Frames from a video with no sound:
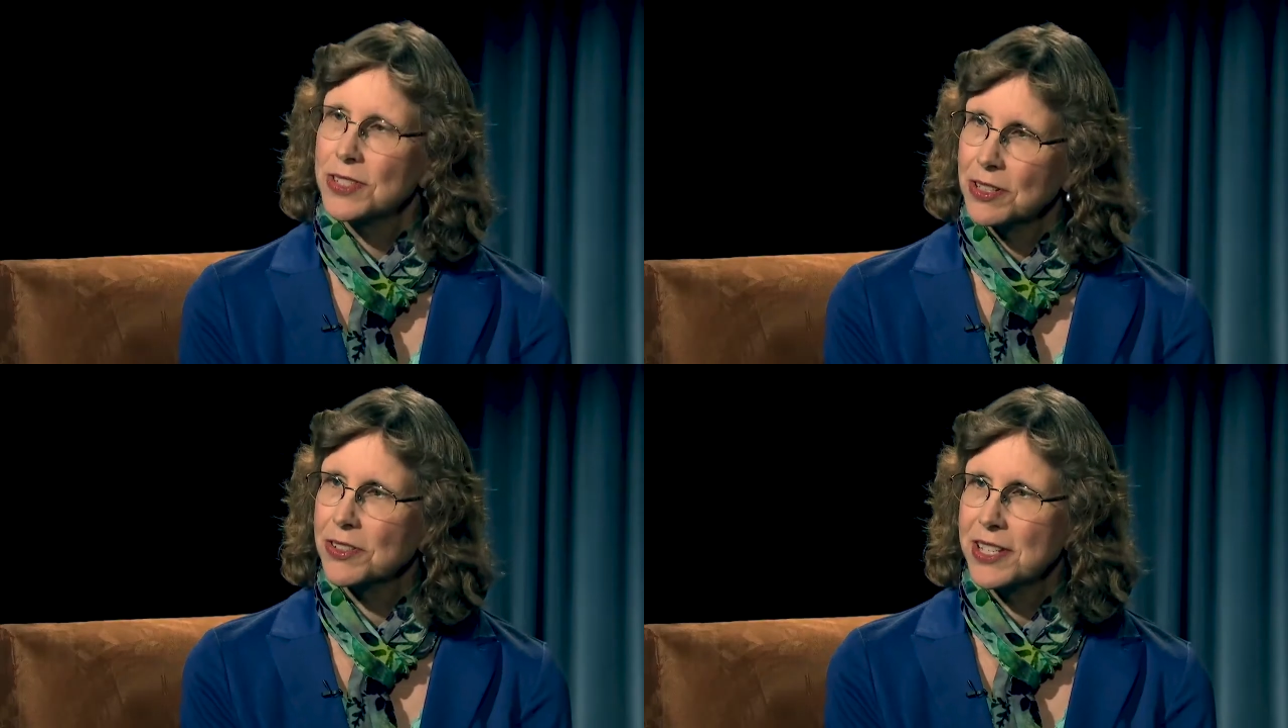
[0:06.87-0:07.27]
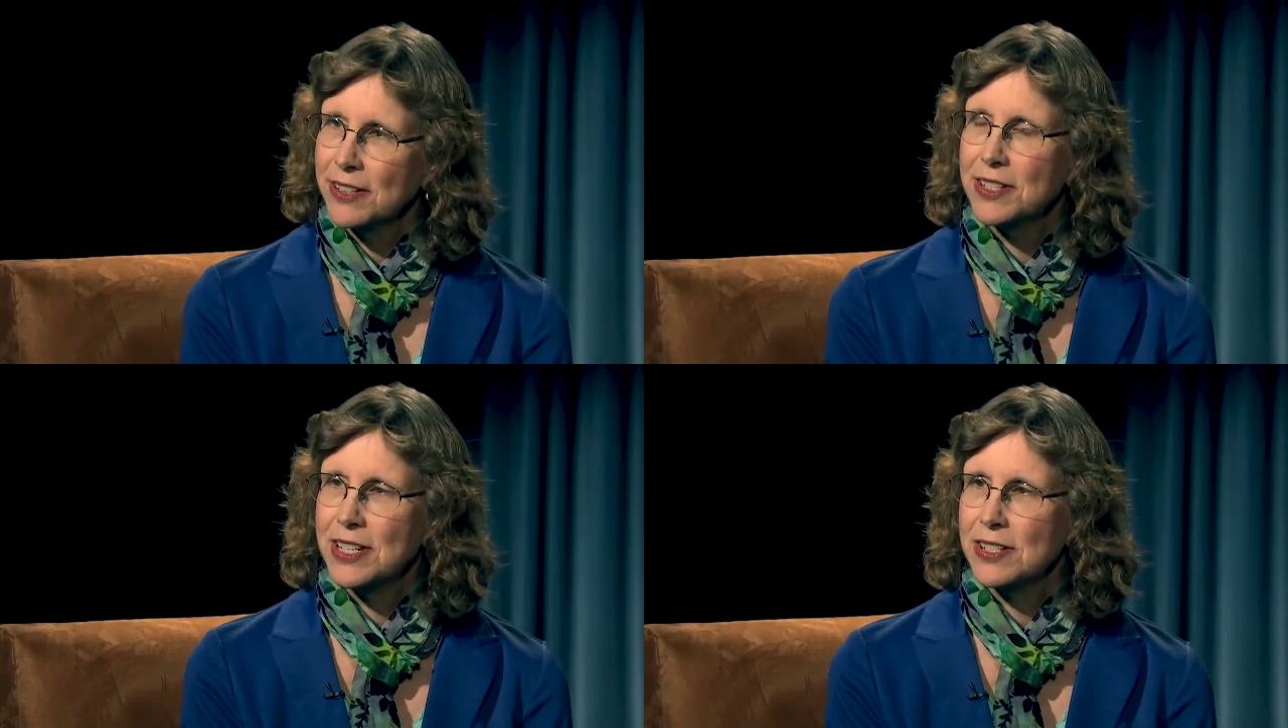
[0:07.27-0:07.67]
sickle cell
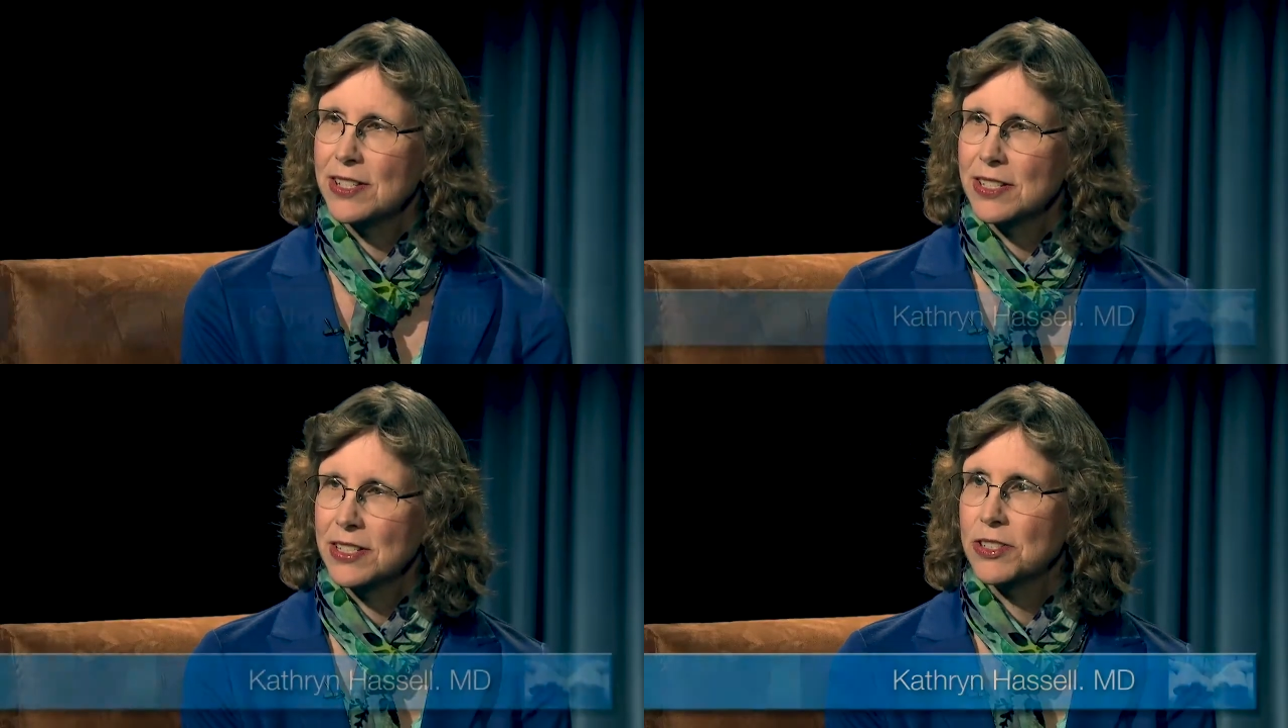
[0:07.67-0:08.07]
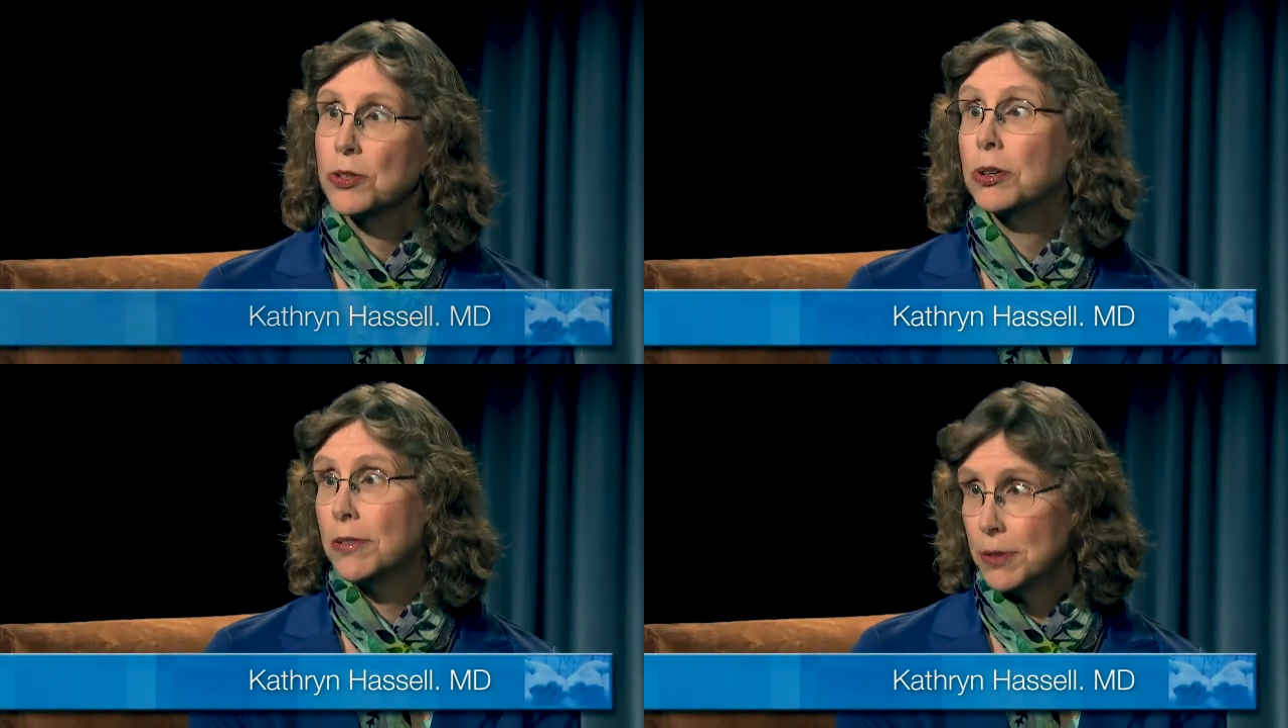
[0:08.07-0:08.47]
disease is a
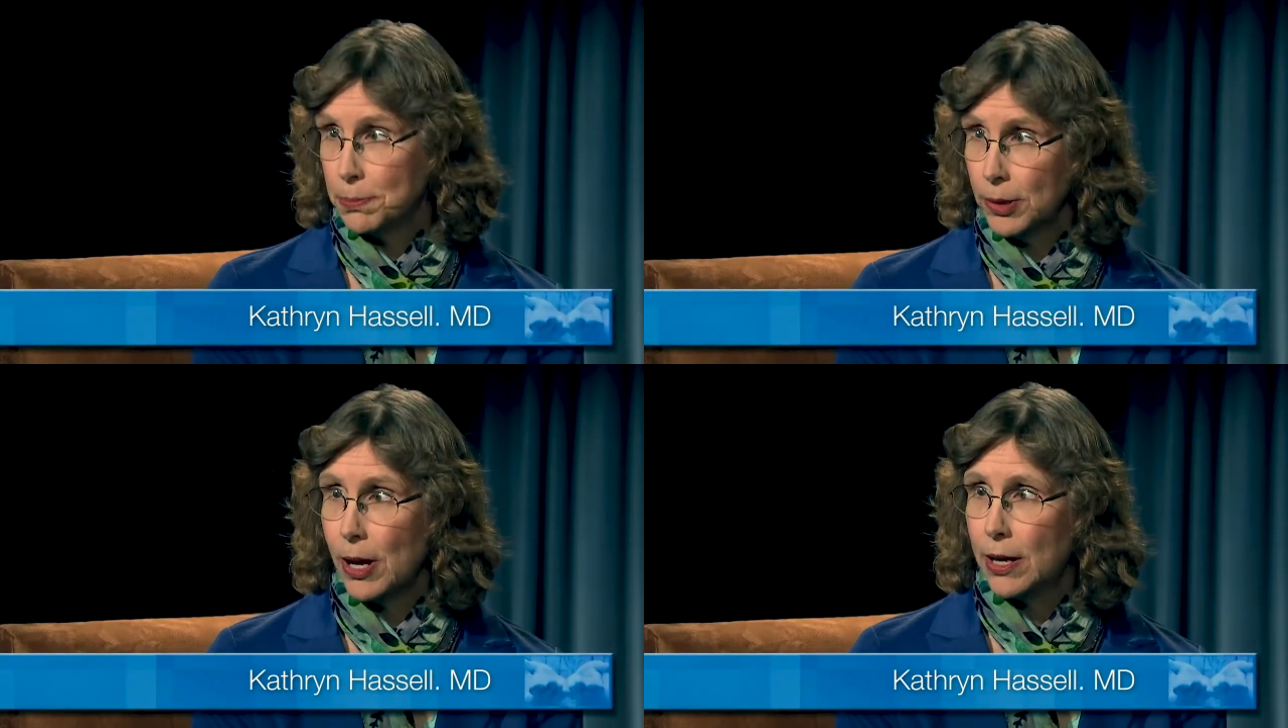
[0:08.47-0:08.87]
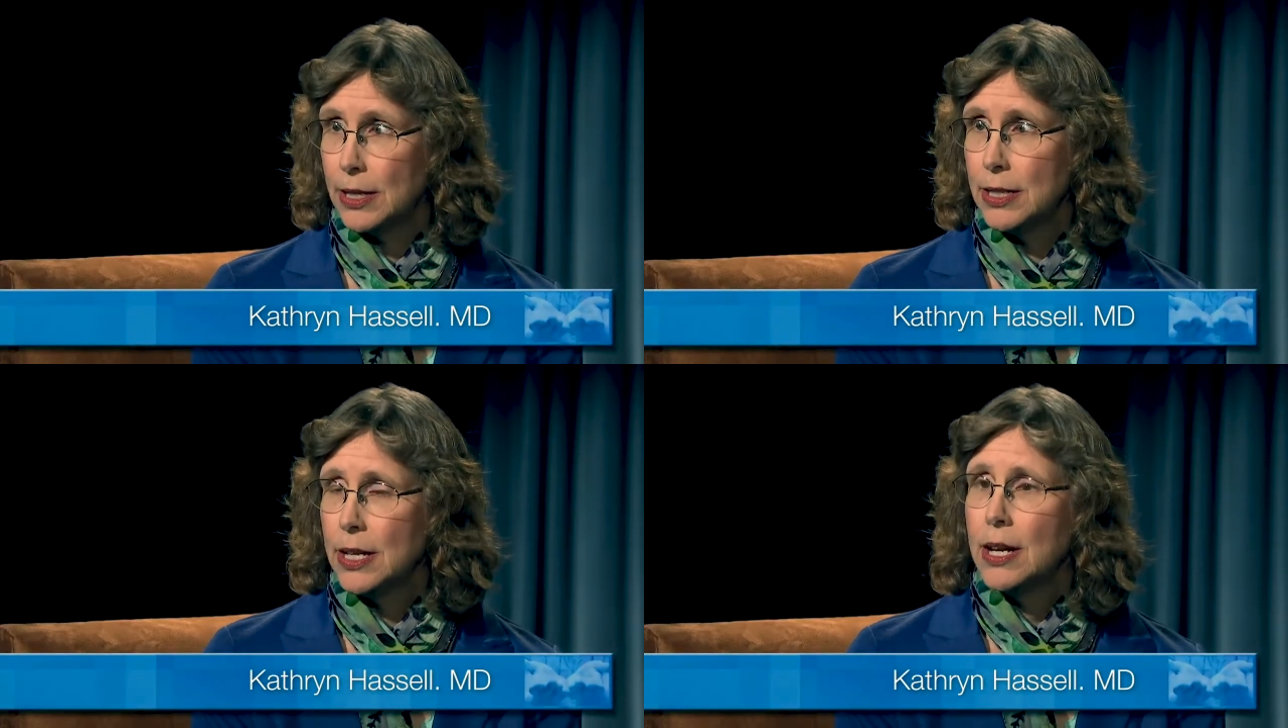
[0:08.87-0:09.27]
disorder of the blood